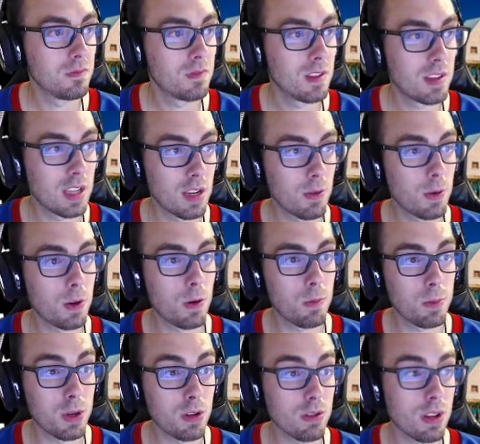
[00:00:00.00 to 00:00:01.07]
I think if we're going
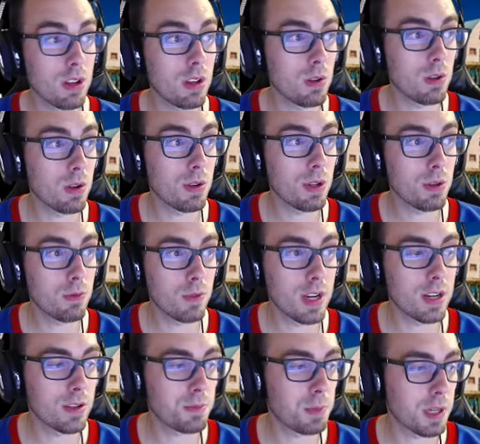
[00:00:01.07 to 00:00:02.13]
purely logo though,
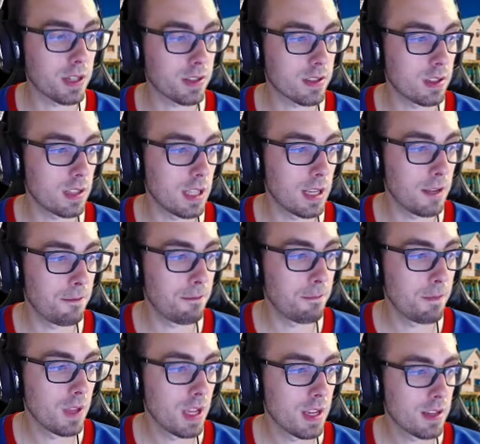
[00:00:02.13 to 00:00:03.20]
Raiders Bucks still ahead.
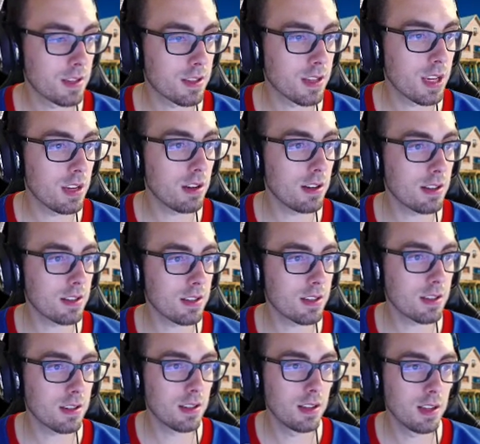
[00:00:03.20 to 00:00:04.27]

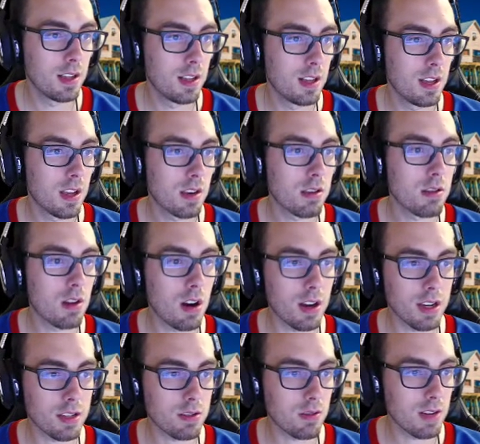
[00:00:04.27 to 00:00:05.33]
Seahawks,
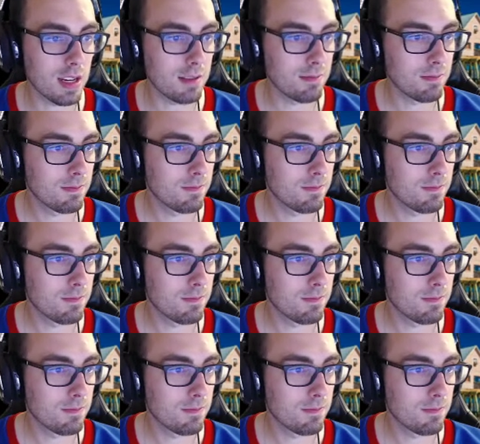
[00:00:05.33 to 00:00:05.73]
not as great.